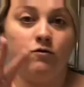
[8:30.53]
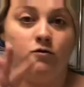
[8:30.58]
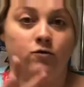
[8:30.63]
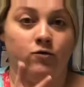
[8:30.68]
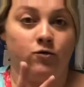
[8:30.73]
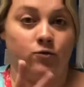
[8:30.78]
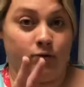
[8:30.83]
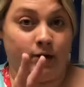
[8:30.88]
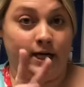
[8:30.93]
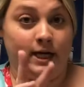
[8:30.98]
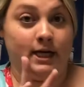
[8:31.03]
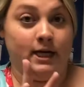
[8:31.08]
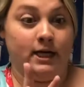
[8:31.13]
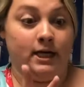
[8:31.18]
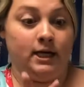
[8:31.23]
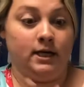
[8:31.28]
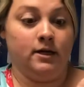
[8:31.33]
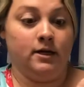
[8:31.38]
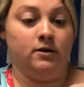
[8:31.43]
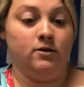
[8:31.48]

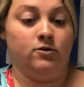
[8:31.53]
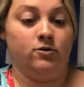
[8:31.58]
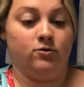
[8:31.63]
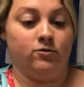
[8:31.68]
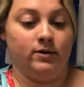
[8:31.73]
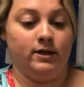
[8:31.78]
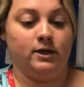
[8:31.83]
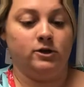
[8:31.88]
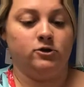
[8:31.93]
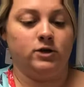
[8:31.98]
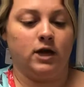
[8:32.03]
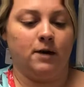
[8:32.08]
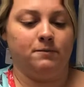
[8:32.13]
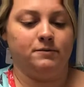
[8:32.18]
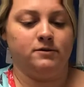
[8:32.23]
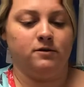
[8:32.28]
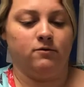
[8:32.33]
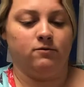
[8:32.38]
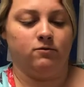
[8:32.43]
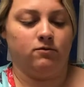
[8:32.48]
3
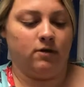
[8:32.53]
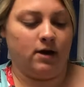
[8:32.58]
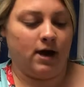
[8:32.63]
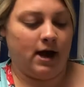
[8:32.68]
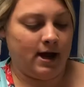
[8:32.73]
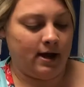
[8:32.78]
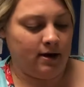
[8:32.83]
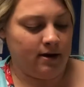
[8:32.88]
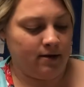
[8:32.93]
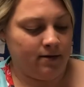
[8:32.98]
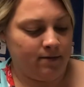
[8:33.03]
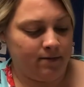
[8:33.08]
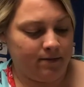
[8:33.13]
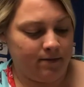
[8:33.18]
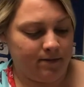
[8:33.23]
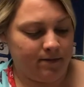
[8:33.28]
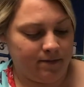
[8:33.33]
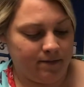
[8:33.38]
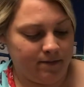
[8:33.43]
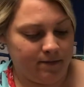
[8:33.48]
drops of red
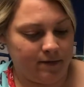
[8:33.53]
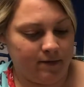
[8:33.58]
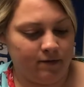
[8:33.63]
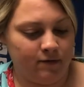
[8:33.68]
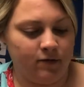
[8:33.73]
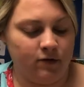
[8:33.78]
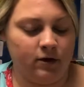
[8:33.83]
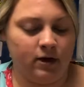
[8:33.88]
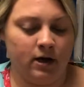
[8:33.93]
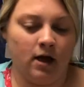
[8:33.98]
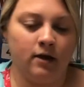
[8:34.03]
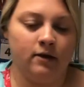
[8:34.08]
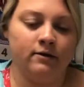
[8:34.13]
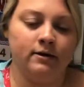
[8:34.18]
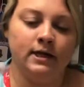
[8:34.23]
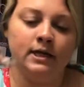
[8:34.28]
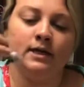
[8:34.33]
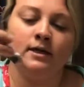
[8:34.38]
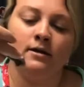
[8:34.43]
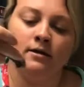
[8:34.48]
food
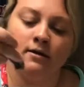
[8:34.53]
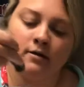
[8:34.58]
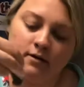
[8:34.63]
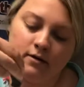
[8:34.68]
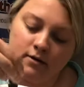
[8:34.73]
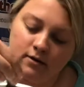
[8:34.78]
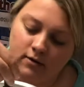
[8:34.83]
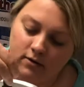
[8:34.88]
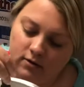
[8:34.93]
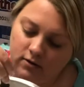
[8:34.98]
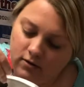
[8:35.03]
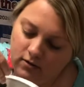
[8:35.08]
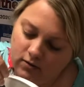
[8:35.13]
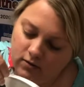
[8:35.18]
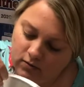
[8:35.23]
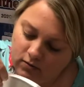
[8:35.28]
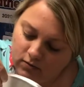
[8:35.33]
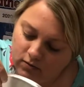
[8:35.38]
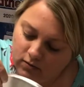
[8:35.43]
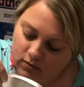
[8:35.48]
coloring.
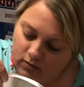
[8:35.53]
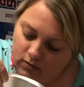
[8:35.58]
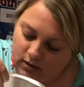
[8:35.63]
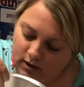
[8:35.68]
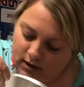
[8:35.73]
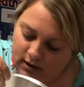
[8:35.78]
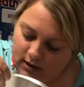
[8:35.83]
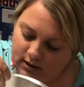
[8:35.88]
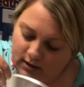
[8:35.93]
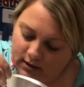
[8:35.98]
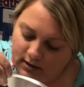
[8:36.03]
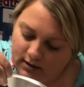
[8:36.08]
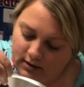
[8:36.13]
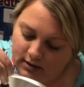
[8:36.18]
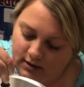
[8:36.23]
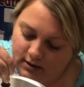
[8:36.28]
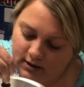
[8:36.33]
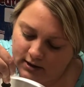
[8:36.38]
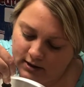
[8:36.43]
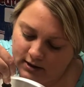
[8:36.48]
1,
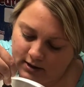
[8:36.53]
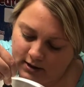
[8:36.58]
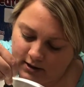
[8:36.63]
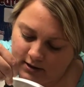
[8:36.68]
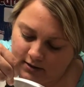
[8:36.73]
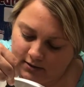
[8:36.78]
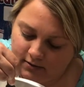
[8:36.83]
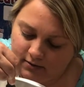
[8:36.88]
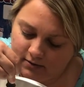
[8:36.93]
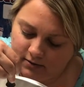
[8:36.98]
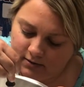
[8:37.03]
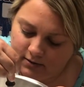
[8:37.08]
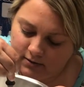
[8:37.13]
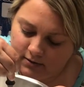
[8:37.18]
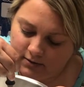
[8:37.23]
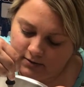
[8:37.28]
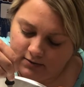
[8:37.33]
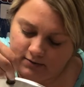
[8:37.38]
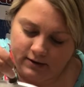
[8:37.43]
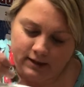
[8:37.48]
2,
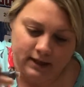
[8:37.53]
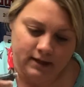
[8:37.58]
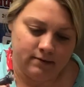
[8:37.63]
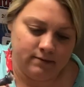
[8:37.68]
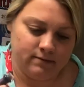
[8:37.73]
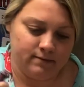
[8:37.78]
3.